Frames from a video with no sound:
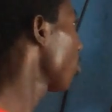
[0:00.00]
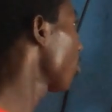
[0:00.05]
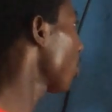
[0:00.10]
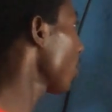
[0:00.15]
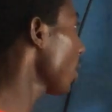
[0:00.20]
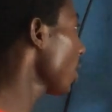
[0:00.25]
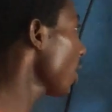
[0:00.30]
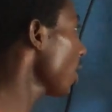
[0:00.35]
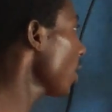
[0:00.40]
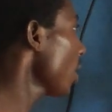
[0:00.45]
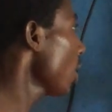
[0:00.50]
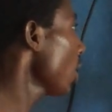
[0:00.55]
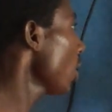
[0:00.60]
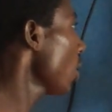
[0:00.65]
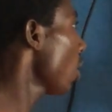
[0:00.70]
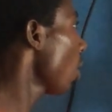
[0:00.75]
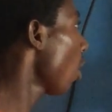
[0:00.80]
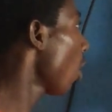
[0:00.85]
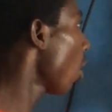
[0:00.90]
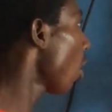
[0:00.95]
P
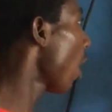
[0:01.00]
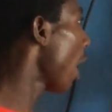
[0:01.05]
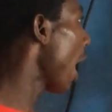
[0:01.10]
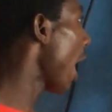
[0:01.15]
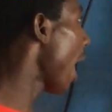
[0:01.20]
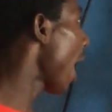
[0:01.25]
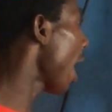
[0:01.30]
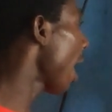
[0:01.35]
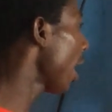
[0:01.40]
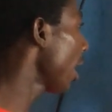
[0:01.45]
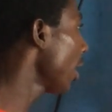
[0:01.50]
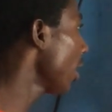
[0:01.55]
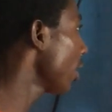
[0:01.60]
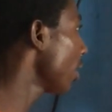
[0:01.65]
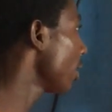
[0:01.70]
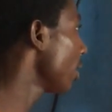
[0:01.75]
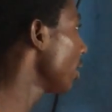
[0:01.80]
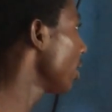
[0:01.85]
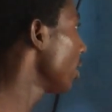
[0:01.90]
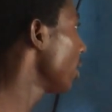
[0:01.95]
or R,
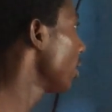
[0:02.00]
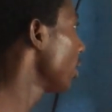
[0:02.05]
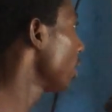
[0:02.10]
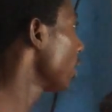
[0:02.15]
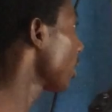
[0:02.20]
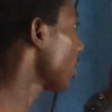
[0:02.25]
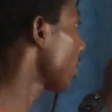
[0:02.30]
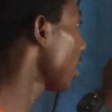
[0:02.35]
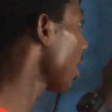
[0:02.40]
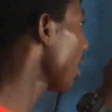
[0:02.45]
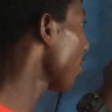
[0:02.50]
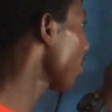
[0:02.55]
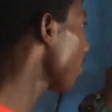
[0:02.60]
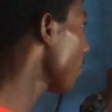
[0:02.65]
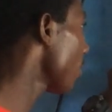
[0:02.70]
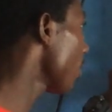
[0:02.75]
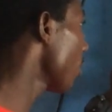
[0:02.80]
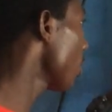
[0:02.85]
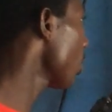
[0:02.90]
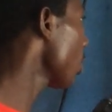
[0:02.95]

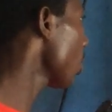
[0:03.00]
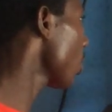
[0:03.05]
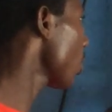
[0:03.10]
therefore